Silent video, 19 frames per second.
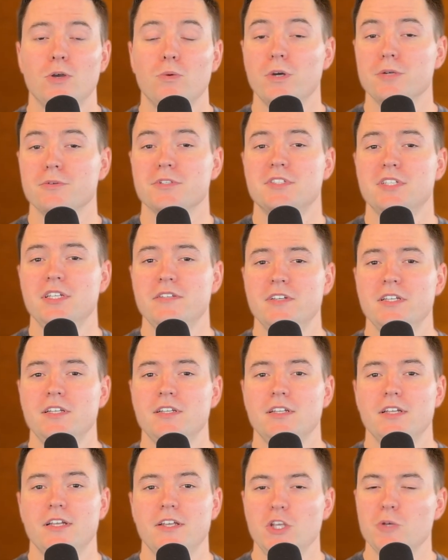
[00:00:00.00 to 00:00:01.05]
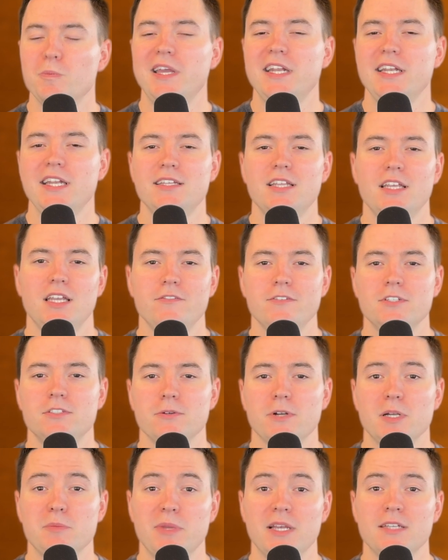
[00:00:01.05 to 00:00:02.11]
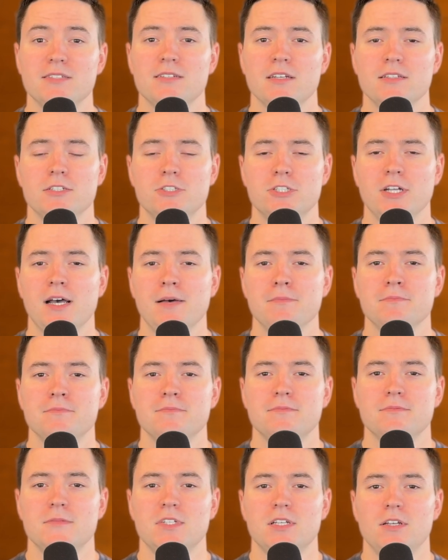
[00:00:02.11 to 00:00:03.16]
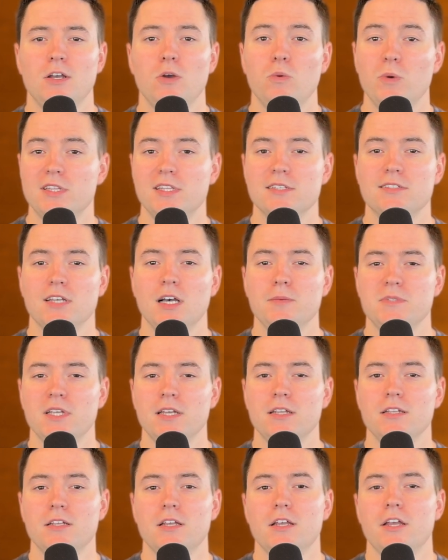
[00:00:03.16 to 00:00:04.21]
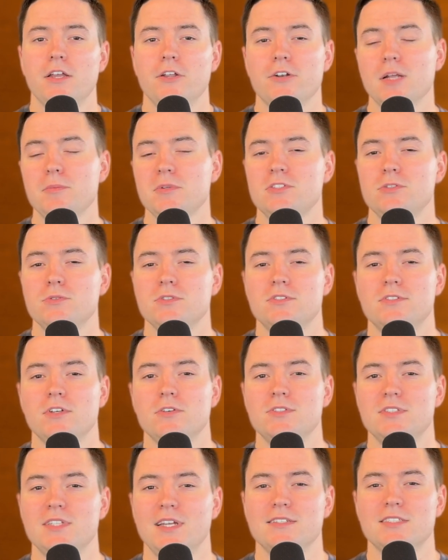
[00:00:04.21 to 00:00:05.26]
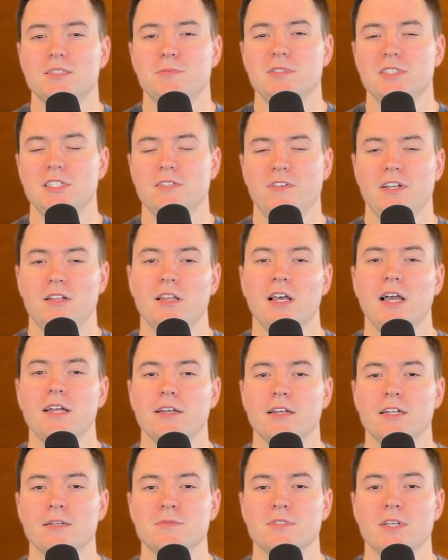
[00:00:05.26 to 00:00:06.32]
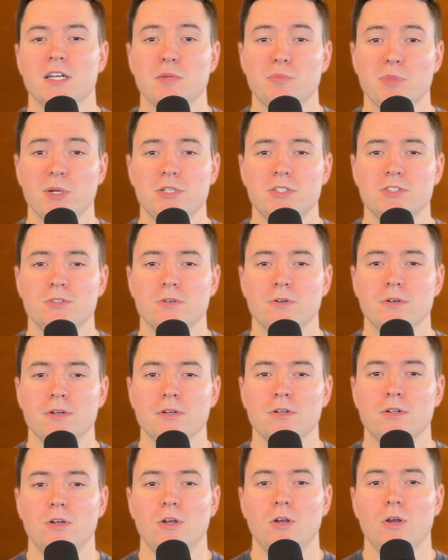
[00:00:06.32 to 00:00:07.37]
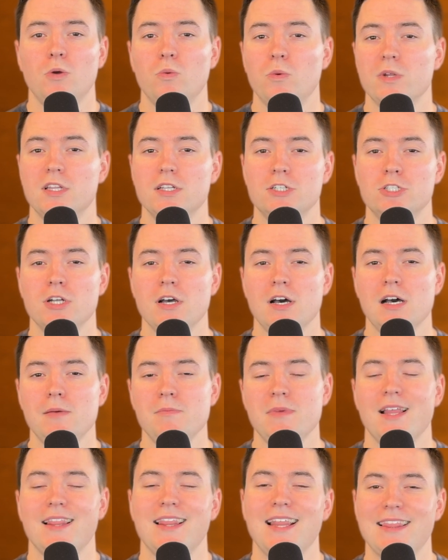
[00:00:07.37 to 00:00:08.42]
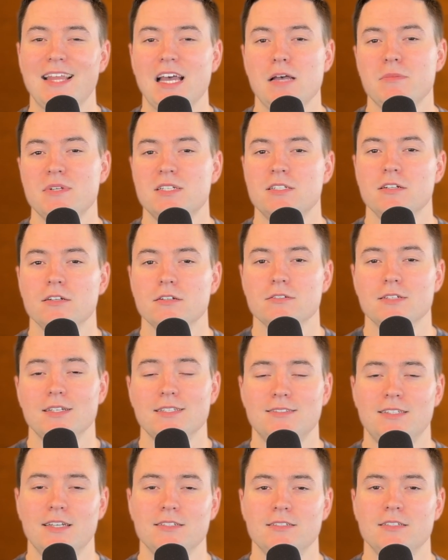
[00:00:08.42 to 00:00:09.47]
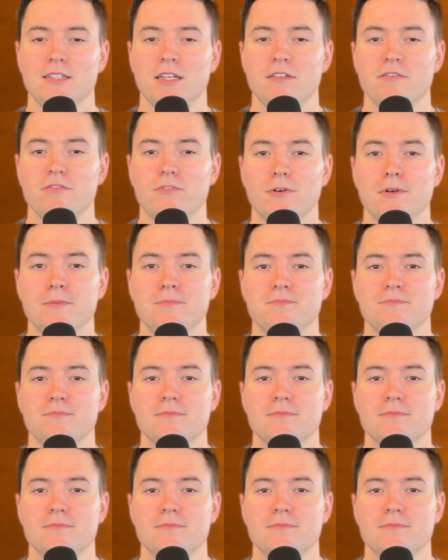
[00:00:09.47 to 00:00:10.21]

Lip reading: When receiving, you may need the inventory based on the job. With this update, you're able to associate specific line items on a purchase order with the job that that material is designated for.